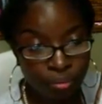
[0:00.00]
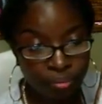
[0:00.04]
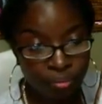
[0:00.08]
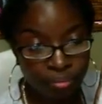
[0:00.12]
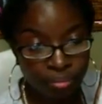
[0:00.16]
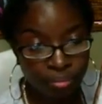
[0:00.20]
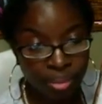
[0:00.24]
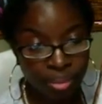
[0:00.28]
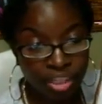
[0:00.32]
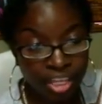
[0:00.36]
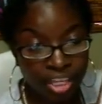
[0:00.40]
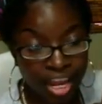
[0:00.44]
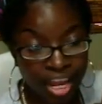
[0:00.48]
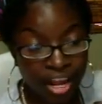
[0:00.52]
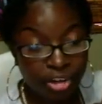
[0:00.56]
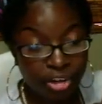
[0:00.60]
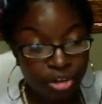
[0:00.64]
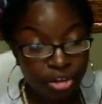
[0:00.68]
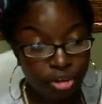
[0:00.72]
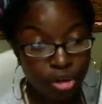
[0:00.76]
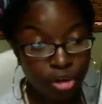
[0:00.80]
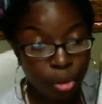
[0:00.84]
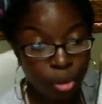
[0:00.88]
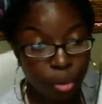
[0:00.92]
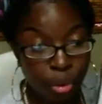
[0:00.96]
Now you
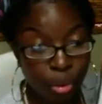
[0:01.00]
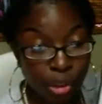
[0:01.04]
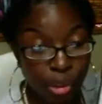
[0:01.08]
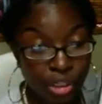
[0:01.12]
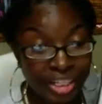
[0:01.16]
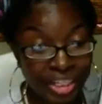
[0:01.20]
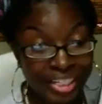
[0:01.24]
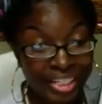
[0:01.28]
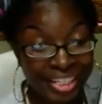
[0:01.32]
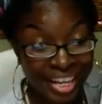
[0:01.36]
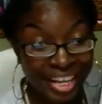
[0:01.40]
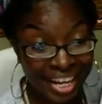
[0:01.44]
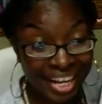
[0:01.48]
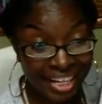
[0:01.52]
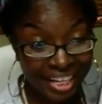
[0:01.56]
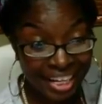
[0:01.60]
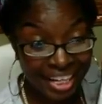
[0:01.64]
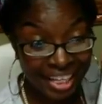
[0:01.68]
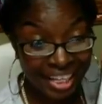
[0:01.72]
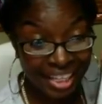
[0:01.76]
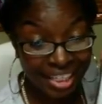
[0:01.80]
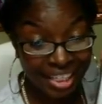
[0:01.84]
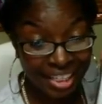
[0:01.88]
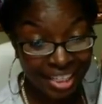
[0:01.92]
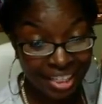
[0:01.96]
know where to get it,
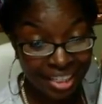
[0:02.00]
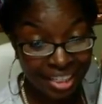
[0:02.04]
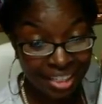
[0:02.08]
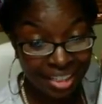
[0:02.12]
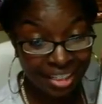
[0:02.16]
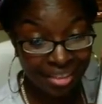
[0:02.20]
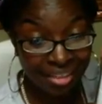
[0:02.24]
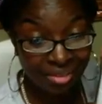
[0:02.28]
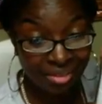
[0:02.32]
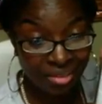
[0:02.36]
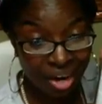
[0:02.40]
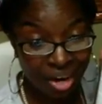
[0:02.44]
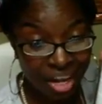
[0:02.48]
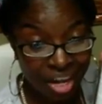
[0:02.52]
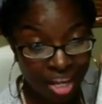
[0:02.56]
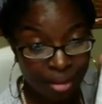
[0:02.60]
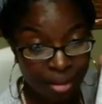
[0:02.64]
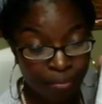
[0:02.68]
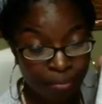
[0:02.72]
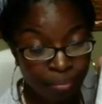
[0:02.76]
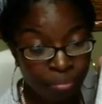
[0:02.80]
right?